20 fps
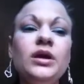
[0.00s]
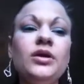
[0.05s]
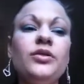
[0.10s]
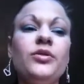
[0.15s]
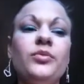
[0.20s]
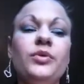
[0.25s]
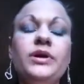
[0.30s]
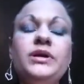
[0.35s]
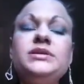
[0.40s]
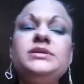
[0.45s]

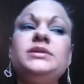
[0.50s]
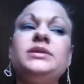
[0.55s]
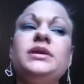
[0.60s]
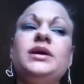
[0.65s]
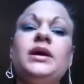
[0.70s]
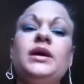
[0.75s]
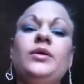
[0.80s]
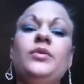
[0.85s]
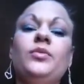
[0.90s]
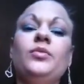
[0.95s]
The reason
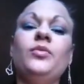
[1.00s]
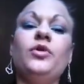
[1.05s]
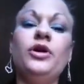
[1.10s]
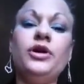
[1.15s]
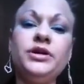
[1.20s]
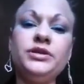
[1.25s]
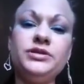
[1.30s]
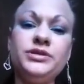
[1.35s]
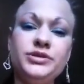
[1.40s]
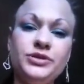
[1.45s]
I
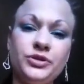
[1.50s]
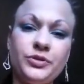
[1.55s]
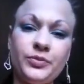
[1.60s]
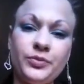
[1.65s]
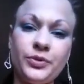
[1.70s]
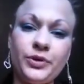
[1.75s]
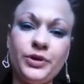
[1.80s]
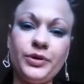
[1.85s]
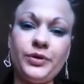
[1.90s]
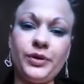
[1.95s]
wanted to do the
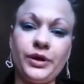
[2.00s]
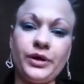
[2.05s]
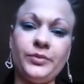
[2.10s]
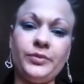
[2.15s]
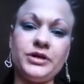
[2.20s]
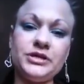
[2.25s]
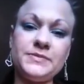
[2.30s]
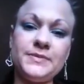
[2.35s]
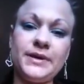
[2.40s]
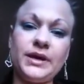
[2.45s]
program
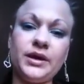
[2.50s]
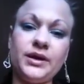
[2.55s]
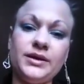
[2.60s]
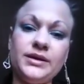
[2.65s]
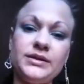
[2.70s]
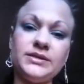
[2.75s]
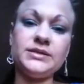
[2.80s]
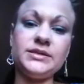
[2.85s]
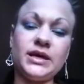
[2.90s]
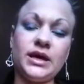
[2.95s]
was
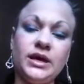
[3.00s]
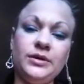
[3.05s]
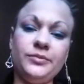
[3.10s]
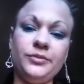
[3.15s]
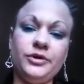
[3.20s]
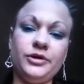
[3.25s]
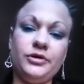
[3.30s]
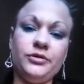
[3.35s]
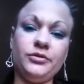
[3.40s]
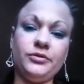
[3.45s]
because
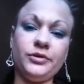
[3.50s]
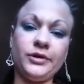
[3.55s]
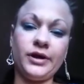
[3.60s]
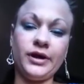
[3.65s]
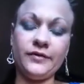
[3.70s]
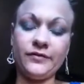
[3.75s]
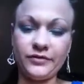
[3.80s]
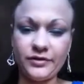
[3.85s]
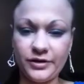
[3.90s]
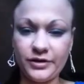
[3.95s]
I'm a
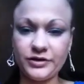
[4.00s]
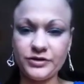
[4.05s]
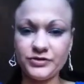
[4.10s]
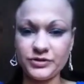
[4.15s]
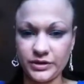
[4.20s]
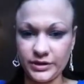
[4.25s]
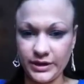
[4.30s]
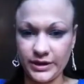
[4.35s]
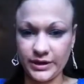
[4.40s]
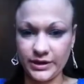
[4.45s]
recovering
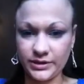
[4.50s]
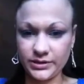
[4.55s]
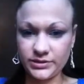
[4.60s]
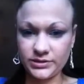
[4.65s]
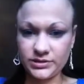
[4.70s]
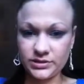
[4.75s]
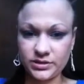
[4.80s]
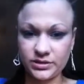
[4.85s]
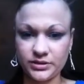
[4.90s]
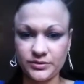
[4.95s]
drug
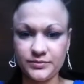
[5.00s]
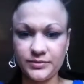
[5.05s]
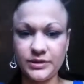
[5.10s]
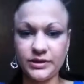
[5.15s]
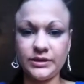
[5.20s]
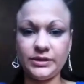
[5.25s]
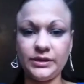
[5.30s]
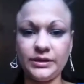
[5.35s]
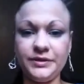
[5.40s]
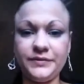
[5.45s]
addict. I've
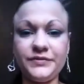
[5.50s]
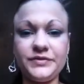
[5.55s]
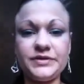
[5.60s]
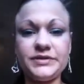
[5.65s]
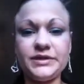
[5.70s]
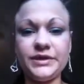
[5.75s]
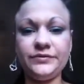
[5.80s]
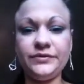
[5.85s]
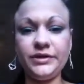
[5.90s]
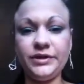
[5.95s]
been clean for
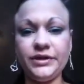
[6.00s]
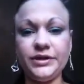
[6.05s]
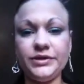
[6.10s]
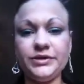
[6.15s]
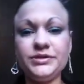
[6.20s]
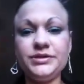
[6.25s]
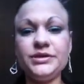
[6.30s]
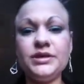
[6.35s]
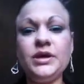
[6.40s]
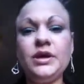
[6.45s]
7
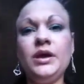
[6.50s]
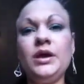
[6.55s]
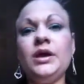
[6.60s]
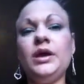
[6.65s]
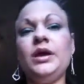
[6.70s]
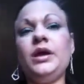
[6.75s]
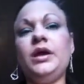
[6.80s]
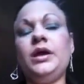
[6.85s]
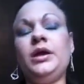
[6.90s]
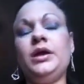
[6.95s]
years,
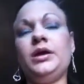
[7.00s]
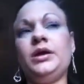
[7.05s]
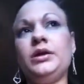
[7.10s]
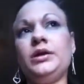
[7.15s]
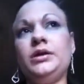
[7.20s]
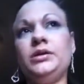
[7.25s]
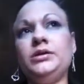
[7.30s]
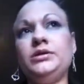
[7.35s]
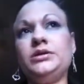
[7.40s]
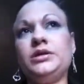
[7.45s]

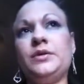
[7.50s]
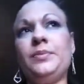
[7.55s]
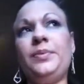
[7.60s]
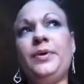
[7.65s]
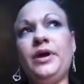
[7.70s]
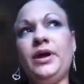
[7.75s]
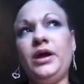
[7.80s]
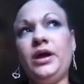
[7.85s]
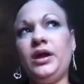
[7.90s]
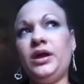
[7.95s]
and the
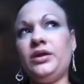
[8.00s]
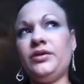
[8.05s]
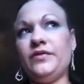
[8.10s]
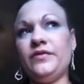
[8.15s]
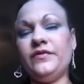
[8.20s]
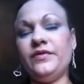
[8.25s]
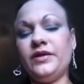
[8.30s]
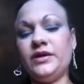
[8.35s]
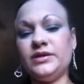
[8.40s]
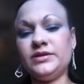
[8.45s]
pain
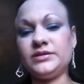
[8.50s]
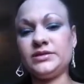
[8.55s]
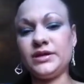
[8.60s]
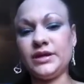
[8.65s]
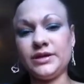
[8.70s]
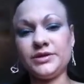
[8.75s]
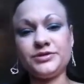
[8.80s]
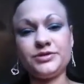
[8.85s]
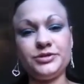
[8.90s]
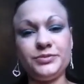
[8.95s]
of this
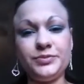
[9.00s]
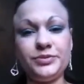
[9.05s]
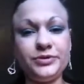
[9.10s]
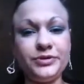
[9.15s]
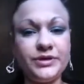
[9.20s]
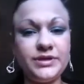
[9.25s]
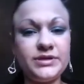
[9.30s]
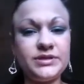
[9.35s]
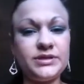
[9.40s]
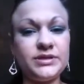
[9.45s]

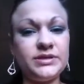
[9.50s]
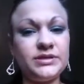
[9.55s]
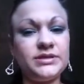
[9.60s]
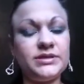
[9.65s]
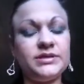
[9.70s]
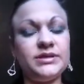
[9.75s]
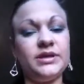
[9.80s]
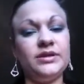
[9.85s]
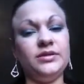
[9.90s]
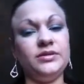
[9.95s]

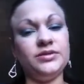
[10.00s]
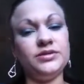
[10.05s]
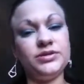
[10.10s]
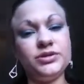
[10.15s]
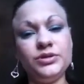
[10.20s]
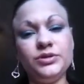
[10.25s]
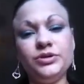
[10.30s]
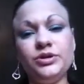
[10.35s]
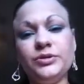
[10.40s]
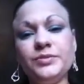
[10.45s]
gastroparesis and the
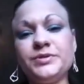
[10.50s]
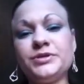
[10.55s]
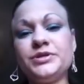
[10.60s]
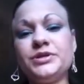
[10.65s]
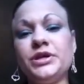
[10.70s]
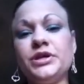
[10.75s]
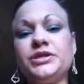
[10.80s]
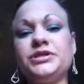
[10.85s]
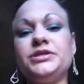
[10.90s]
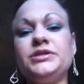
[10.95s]
pseudo
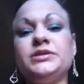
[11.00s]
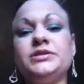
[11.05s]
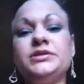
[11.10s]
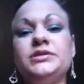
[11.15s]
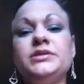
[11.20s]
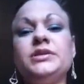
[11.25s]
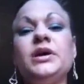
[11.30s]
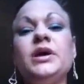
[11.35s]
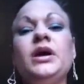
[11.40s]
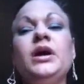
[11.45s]

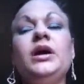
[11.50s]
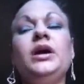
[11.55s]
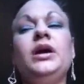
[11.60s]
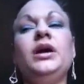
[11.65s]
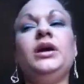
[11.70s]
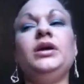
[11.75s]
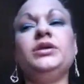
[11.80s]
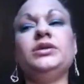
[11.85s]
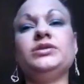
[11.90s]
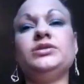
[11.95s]
obstructions
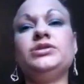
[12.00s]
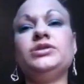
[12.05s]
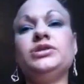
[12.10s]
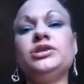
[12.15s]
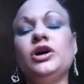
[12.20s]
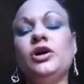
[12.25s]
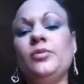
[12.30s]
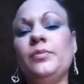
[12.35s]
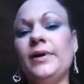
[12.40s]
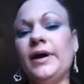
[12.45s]
is
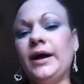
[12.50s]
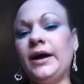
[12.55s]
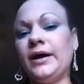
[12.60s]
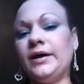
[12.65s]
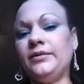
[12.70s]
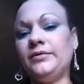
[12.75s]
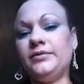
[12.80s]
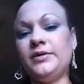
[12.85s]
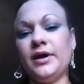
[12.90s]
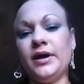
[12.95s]
so
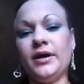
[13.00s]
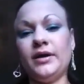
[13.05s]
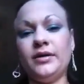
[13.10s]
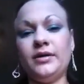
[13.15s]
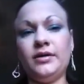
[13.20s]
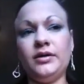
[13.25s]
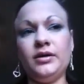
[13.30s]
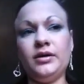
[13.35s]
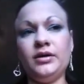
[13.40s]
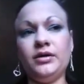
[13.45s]
bad
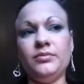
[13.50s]
that